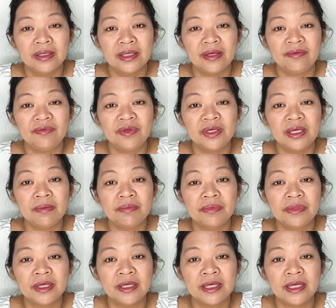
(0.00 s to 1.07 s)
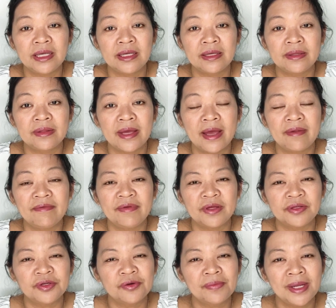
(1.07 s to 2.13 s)
If you keep thinking in that
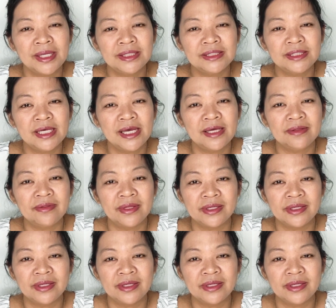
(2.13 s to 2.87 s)
failure mindset,